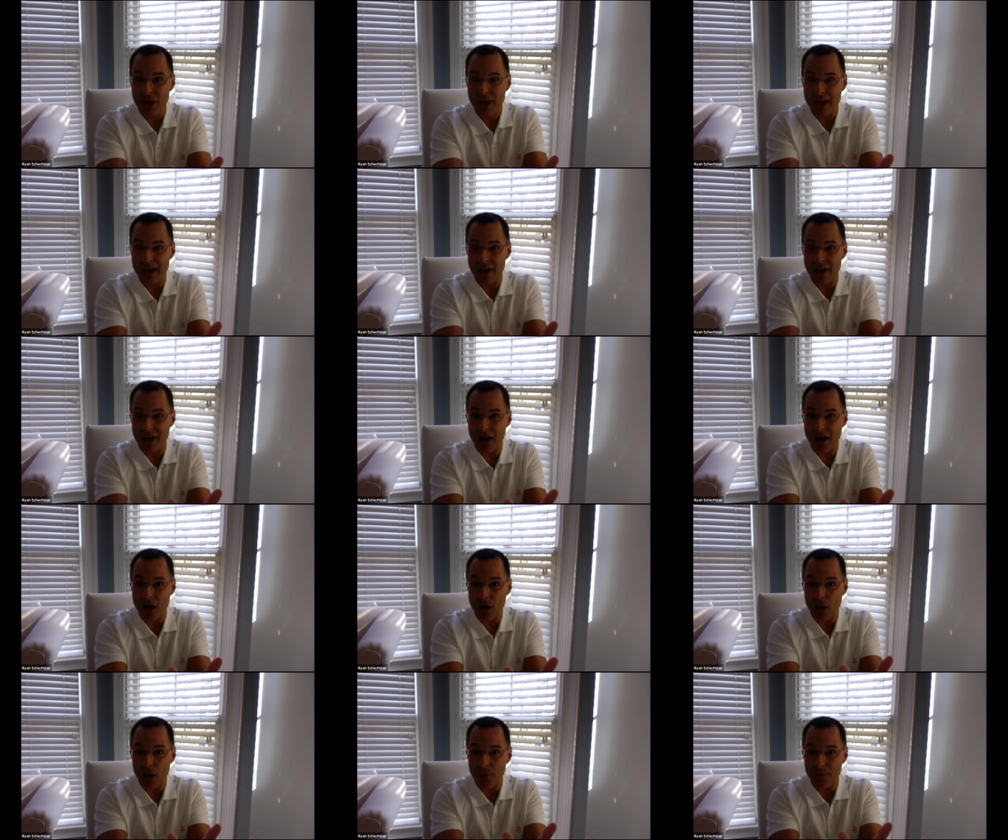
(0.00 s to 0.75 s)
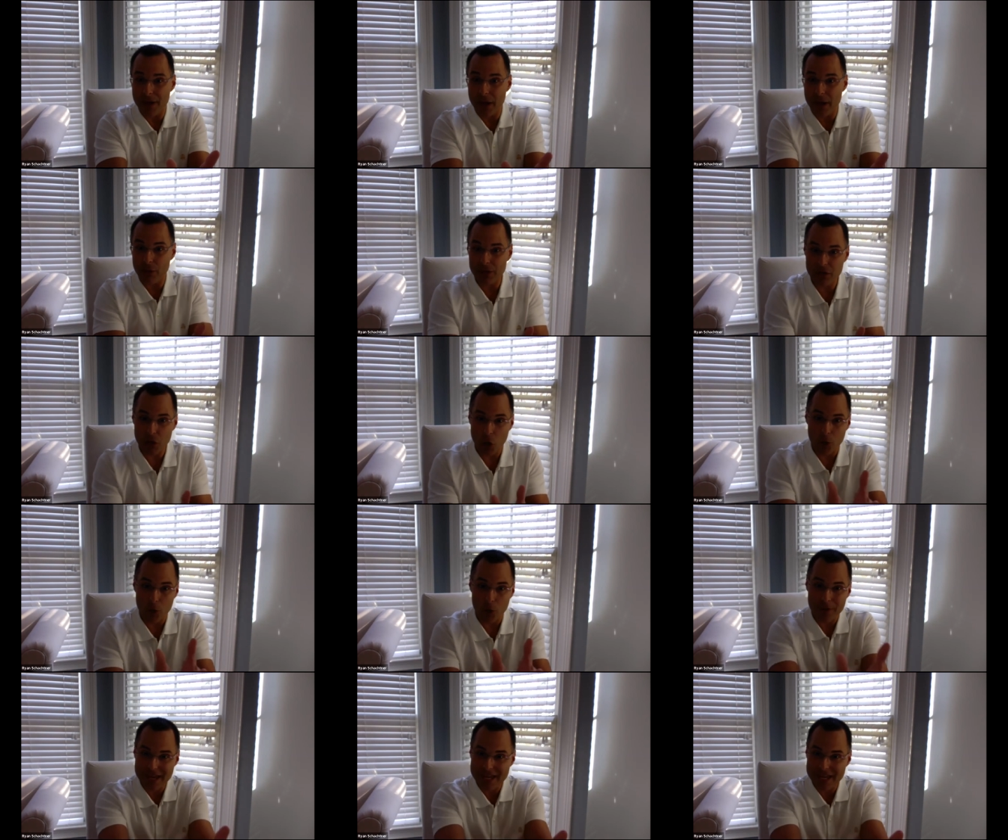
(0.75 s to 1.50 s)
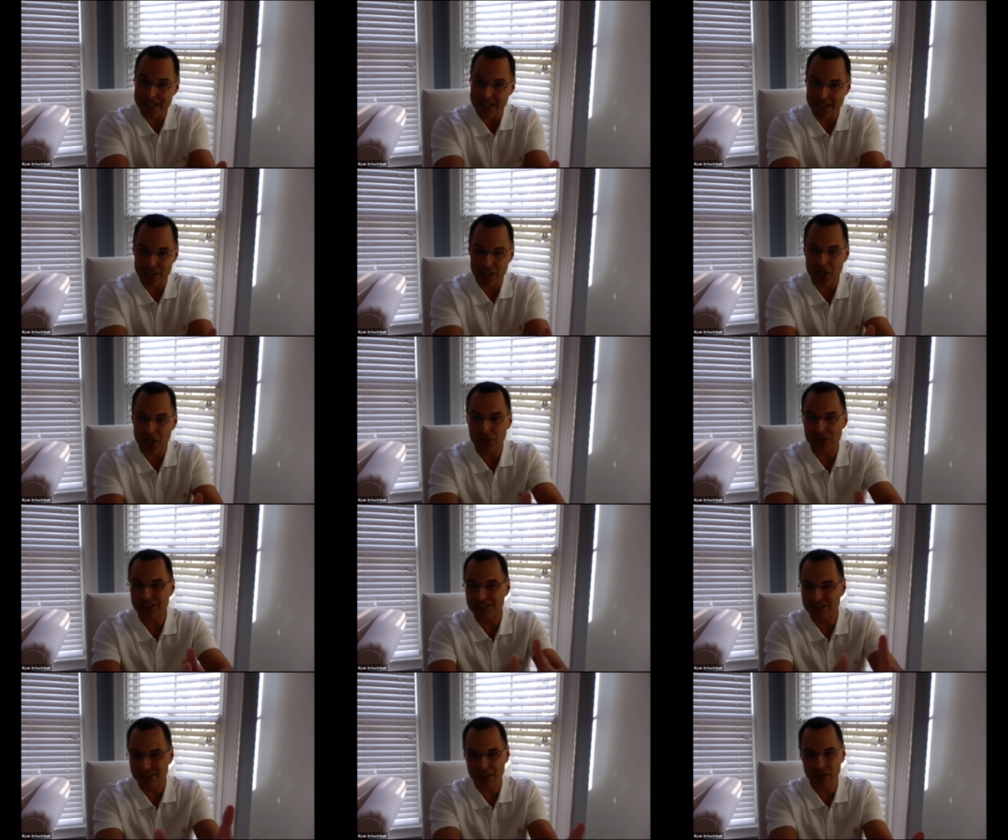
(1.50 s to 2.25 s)
And we don't make
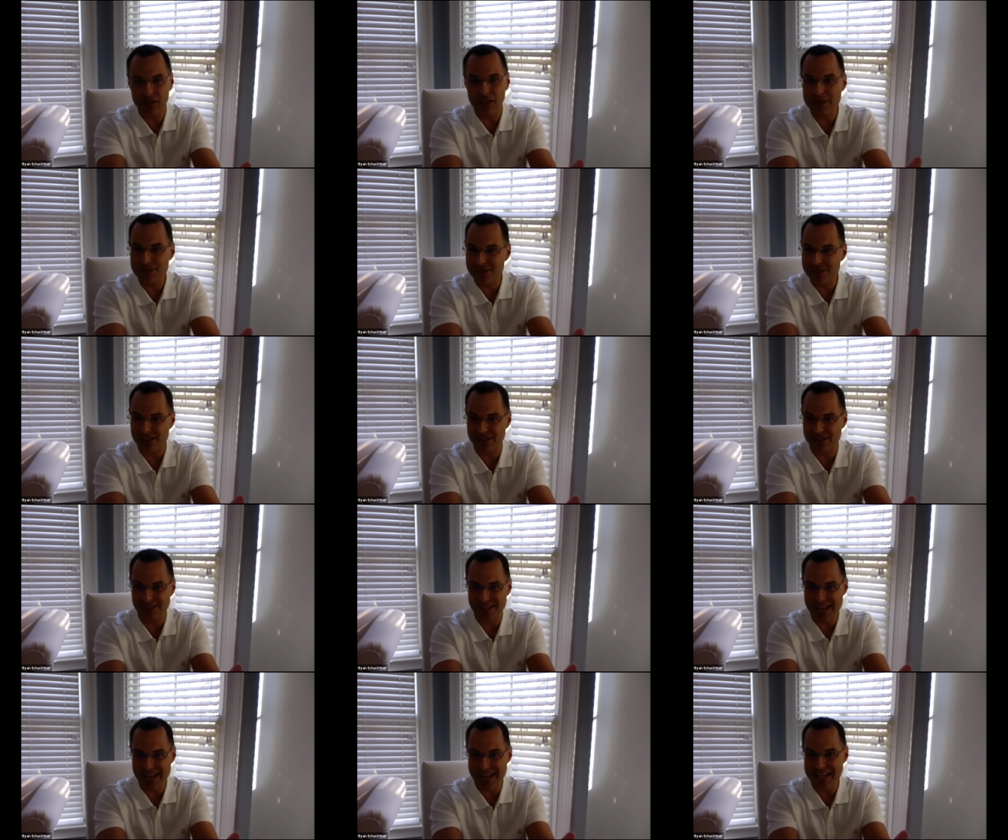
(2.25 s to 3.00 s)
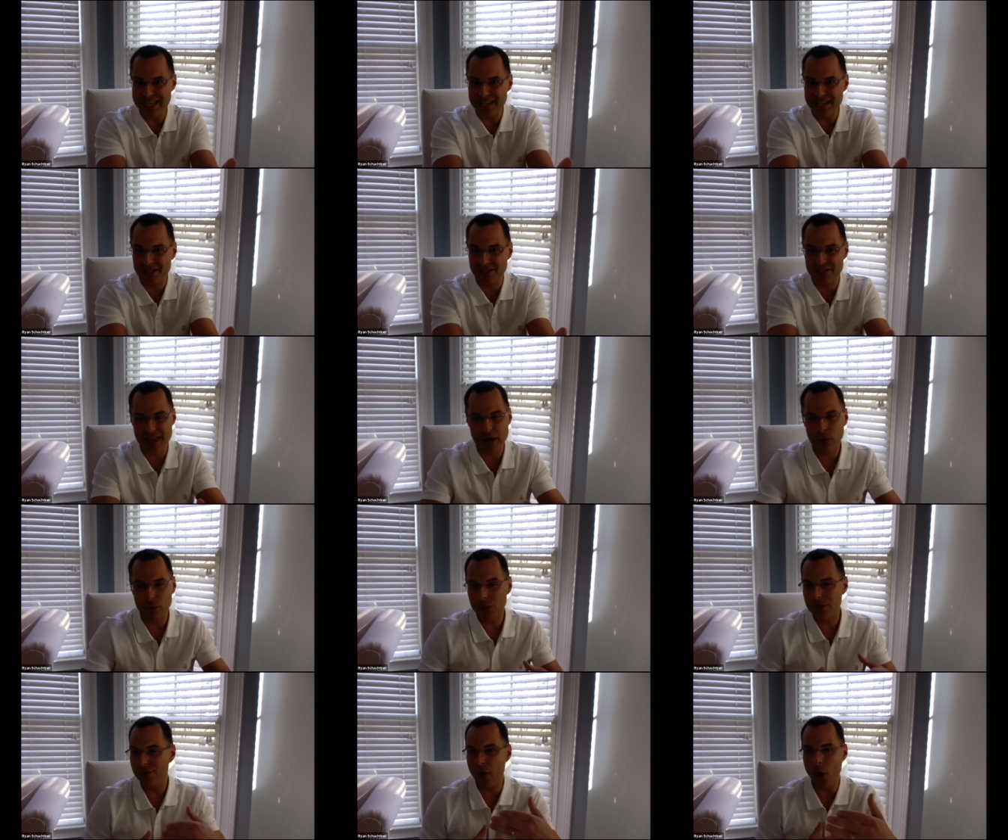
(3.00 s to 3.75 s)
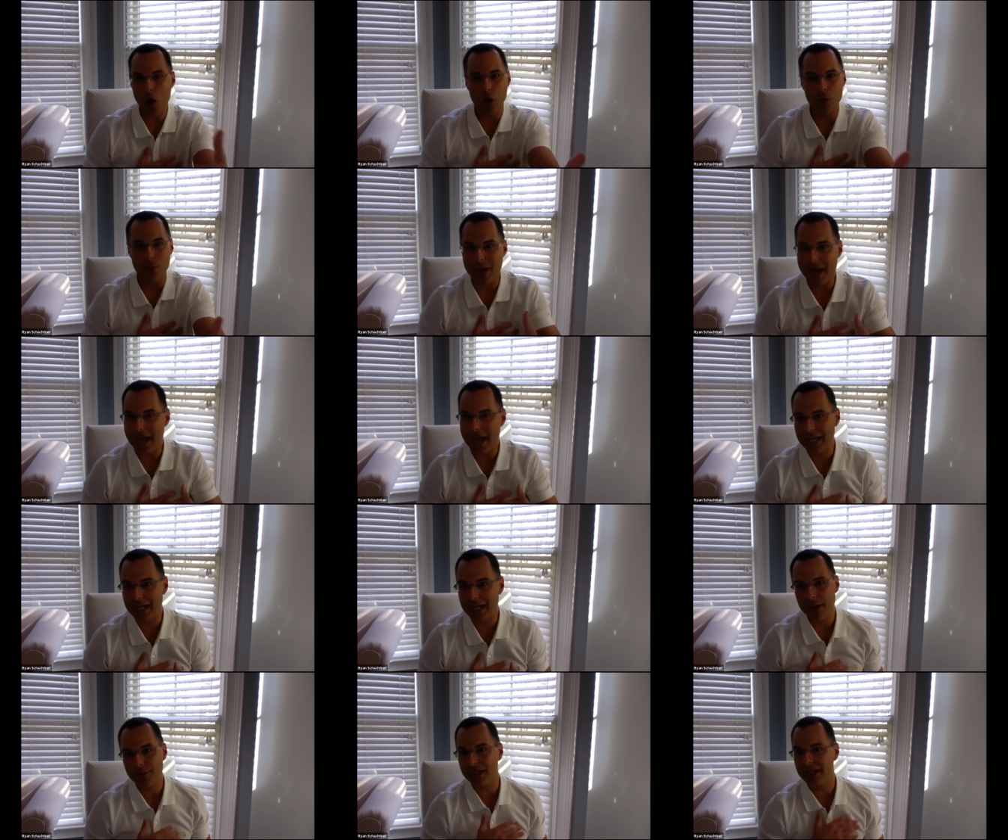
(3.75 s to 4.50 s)
silly mistakes that we've all
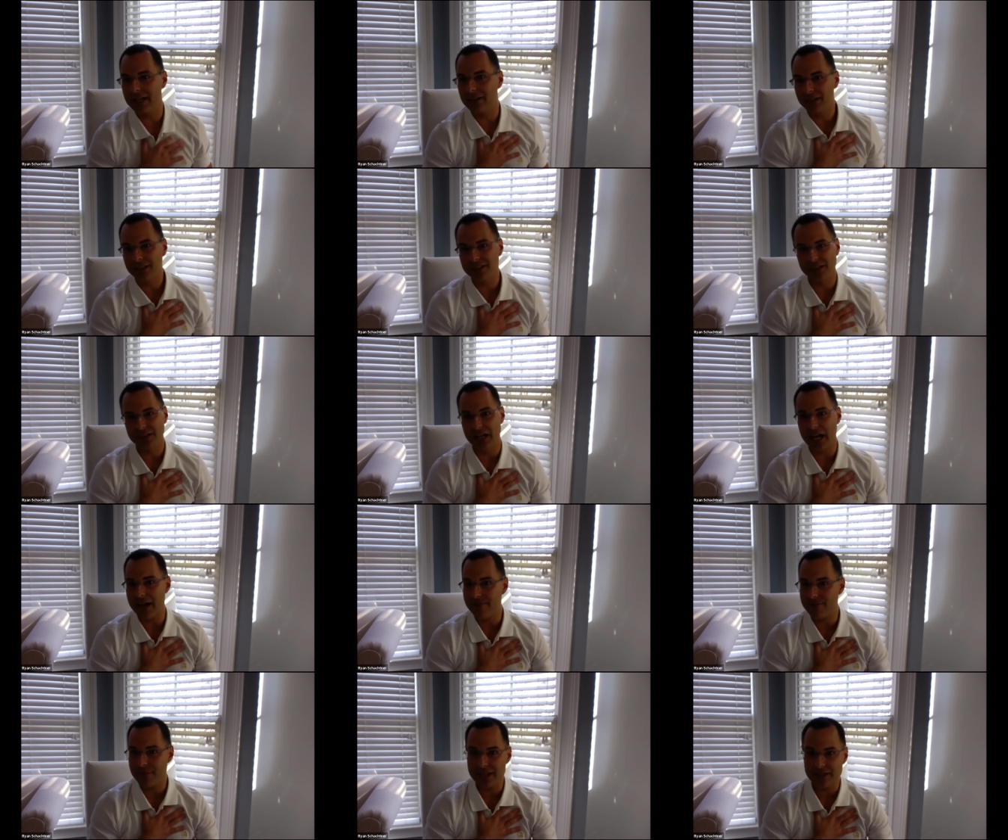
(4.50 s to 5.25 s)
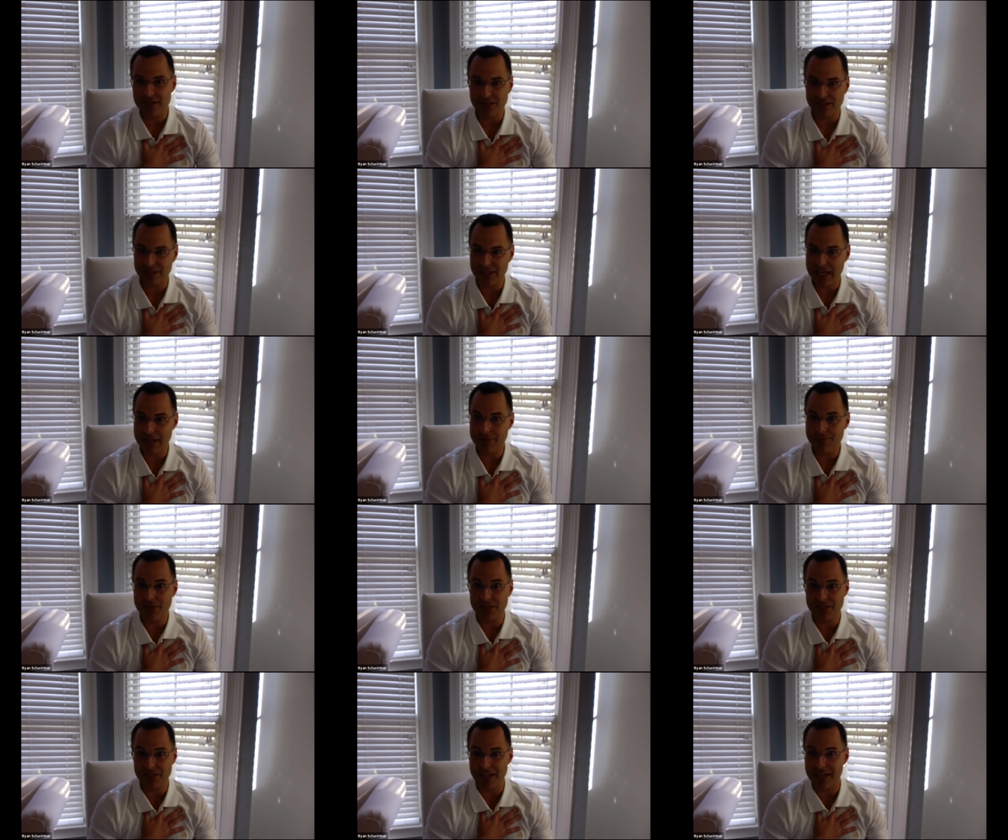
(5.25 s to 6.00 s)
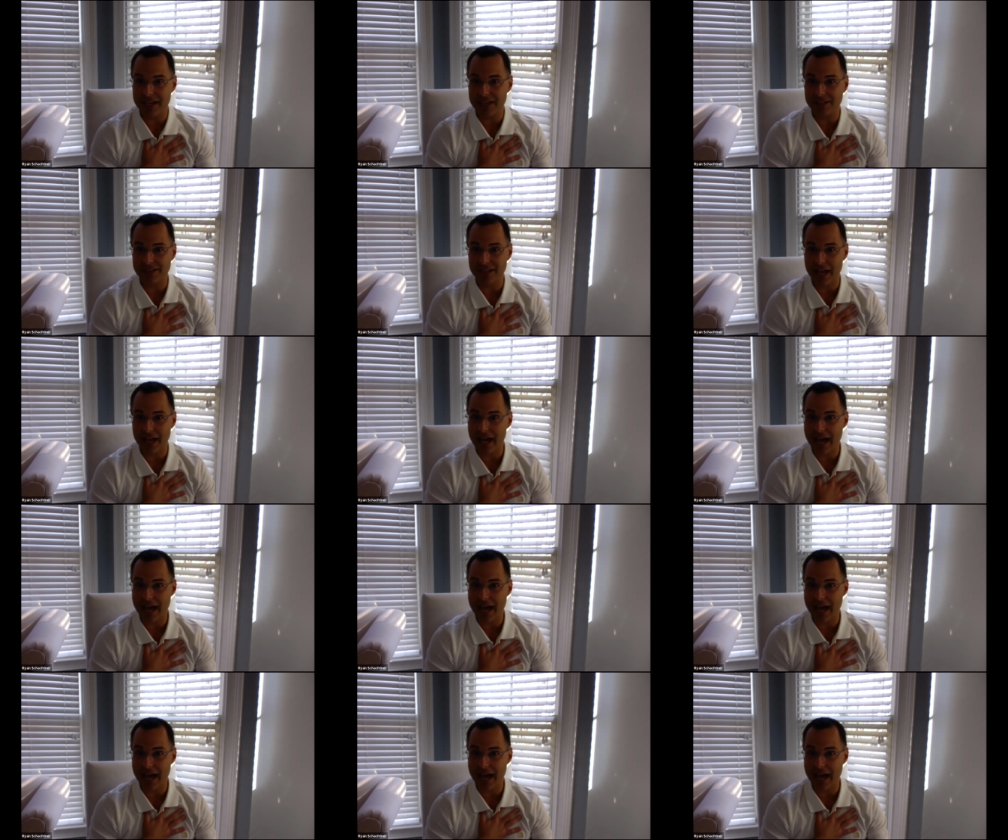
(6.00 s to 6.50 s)
made. I mean, listen, I've made the same mistakes.